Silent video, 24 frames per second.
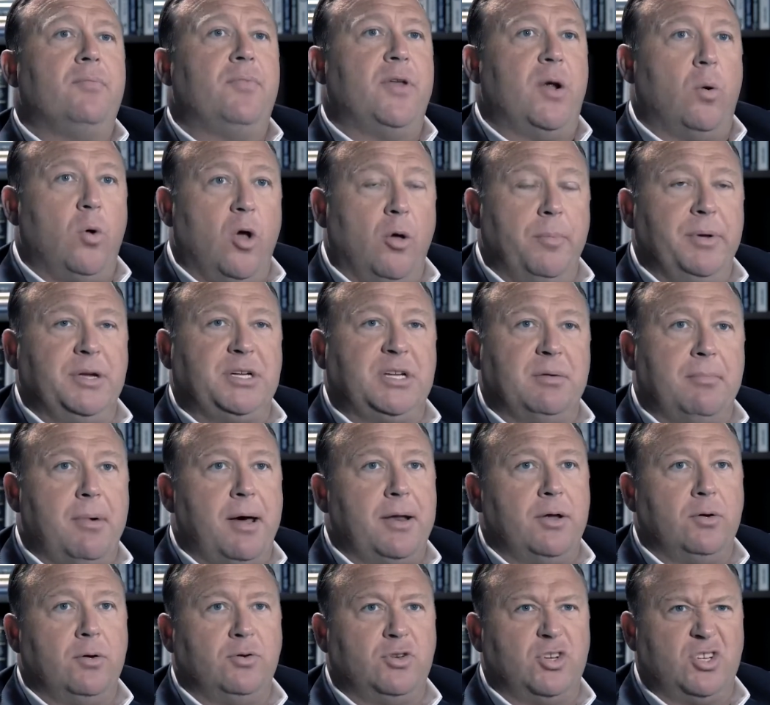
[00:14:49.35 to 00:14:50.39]
there will be
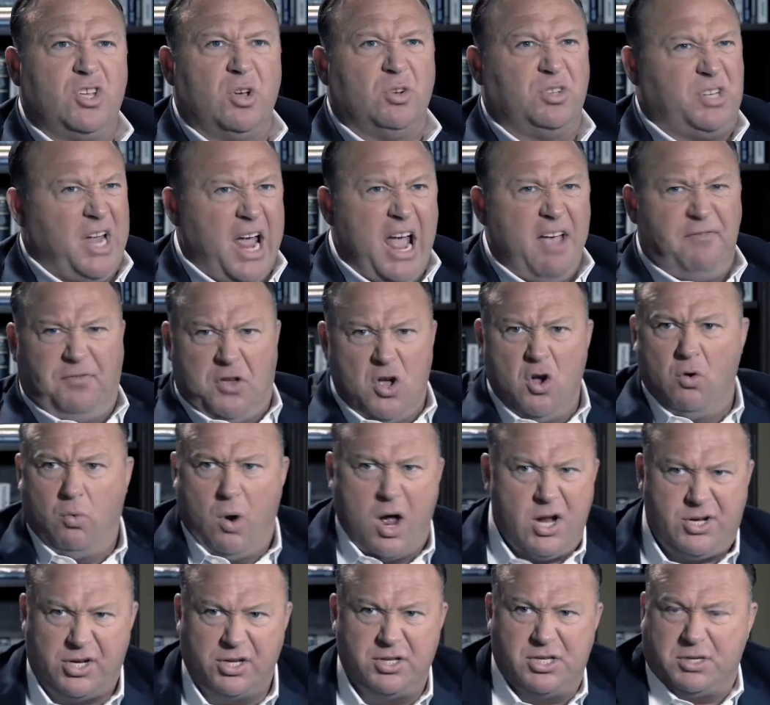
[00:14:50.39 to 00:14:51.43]
somebody who just goes, F you
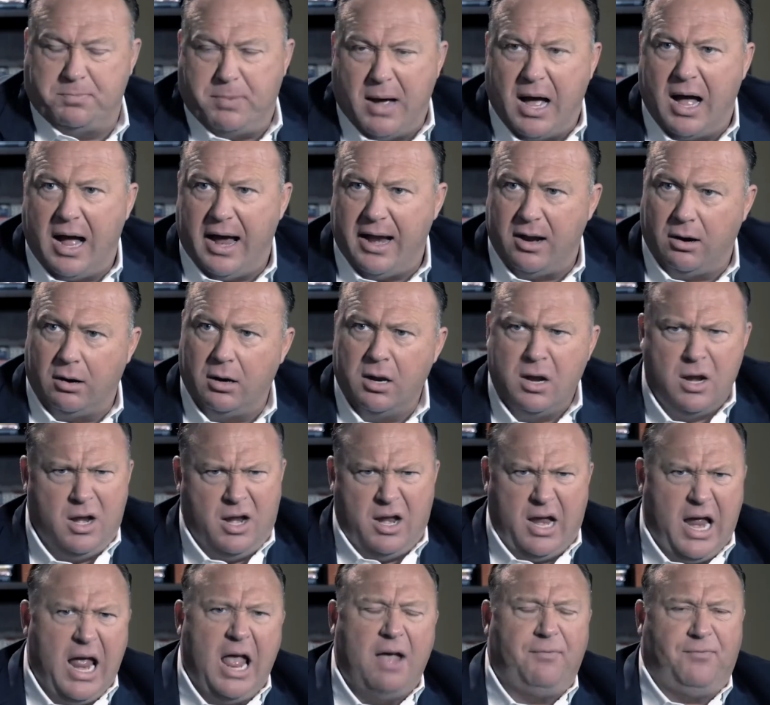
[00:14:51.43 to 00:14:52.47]
Russian spy, or
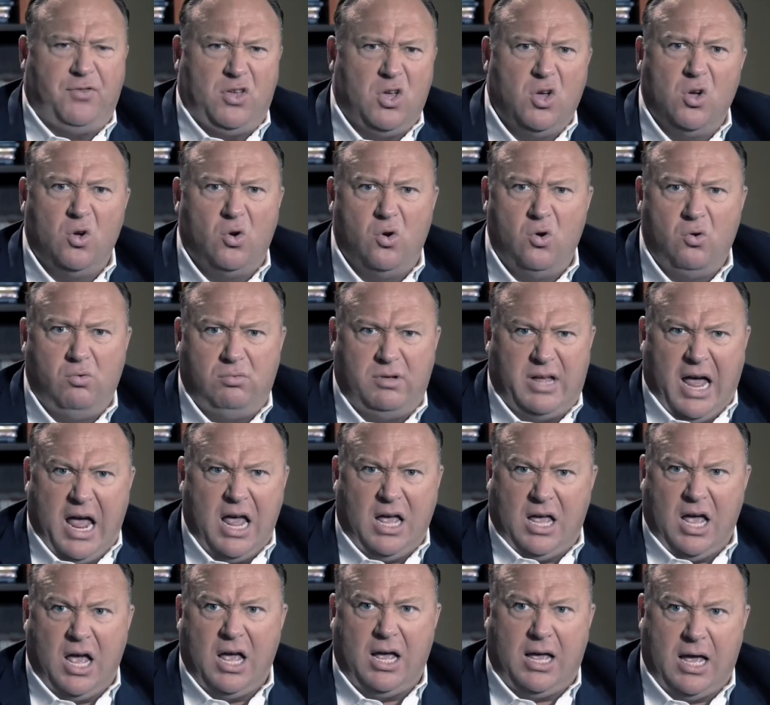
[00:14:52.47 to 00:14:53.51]
F you
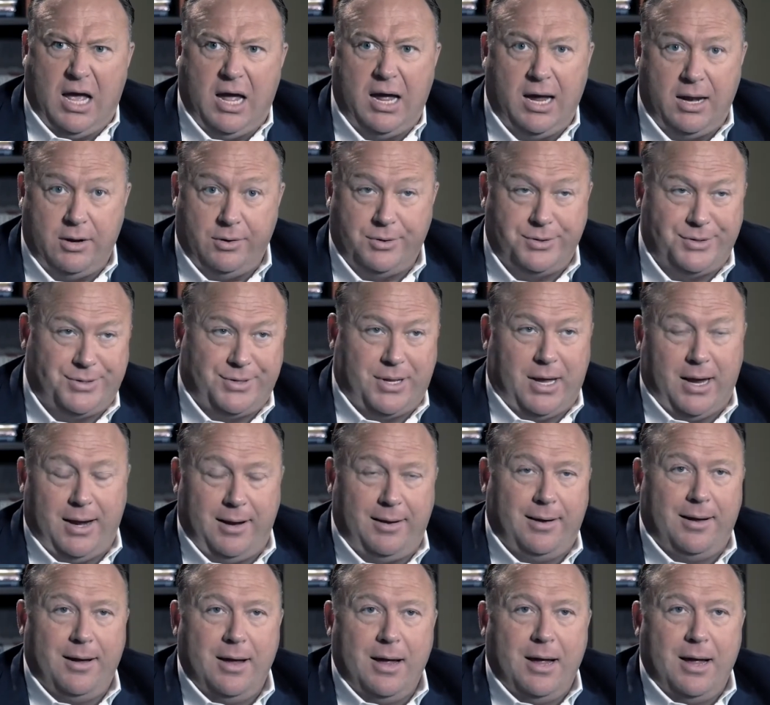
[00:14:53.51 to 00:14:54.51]
KKK, and you're just like,